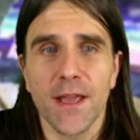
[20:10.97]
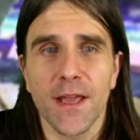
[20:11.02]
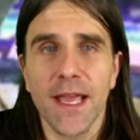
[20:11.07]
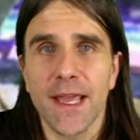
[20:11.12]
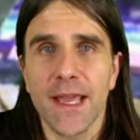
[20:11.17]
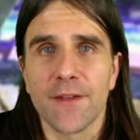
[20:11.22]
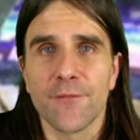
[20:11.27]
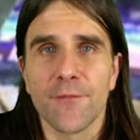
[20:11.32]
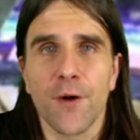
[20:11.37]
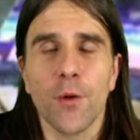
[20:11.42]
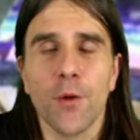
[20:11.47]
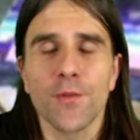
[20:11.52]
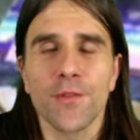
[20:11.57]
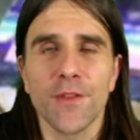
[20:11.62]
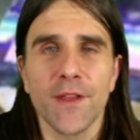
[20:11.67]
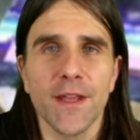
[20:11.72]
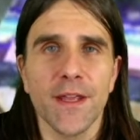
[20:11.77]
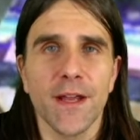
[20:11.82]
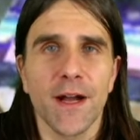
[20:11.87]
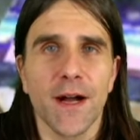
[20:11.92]
hey, invoke
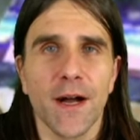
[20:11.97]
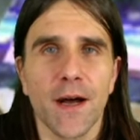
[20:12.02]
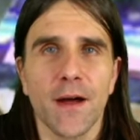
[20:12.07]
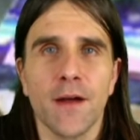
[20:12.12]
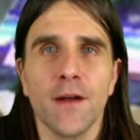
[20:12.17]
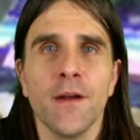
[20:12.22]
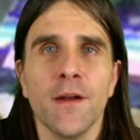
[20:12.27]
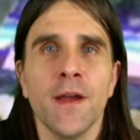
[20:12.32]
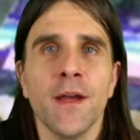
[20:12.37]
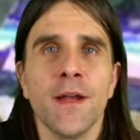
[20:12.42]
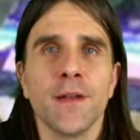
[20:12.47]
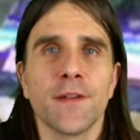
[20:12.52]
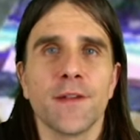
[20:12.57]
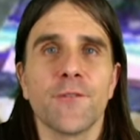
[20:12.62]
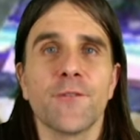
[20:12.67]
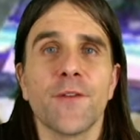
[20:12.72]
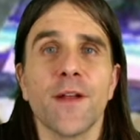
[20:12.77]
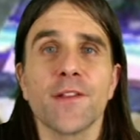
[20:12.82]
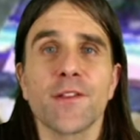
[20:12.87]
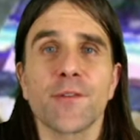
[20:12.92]
the uh,
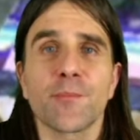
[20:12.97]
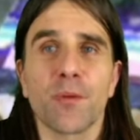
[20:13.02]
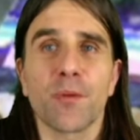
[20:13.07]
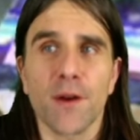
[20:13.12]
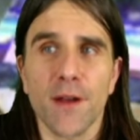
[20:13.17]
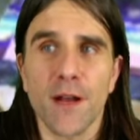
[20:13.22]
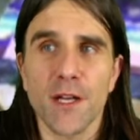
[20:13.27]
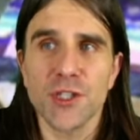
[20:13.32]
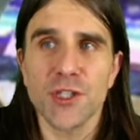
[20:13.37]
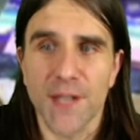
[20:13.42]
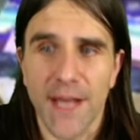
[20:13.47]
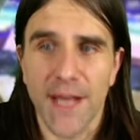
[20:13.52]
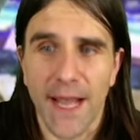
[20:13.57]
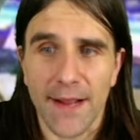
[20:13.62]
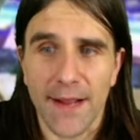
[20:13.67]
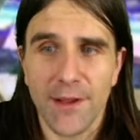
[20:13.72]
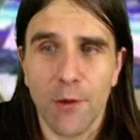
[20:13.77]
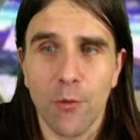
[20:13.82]
Defense Production Act.